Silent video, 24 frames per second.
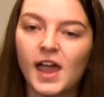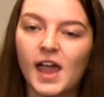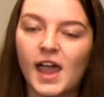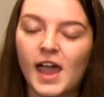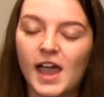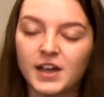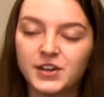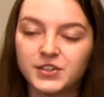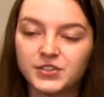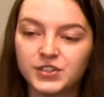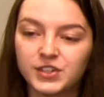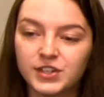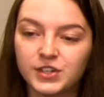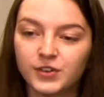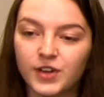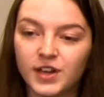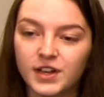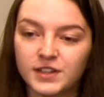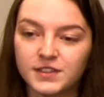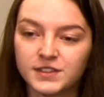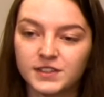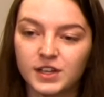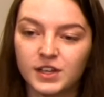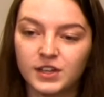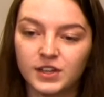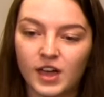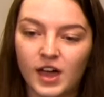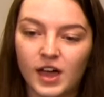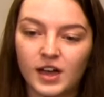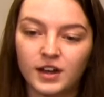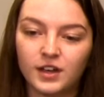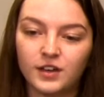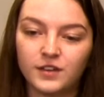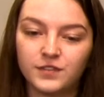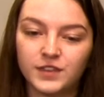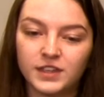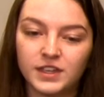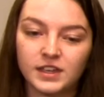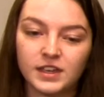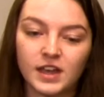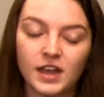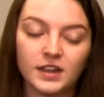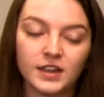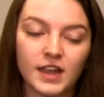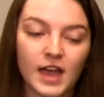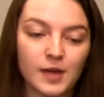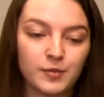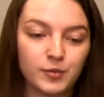actually credits a lot of the
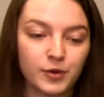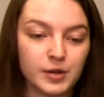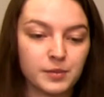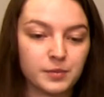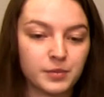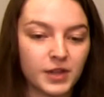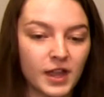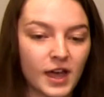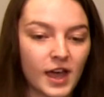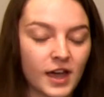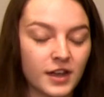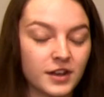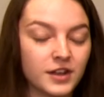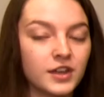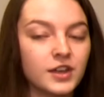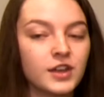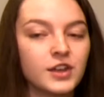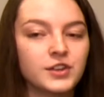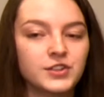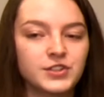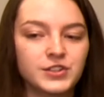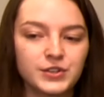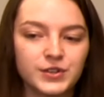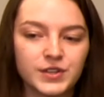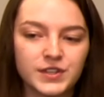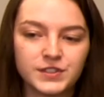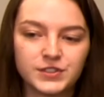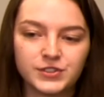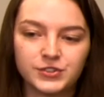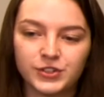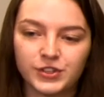elaborate plot to his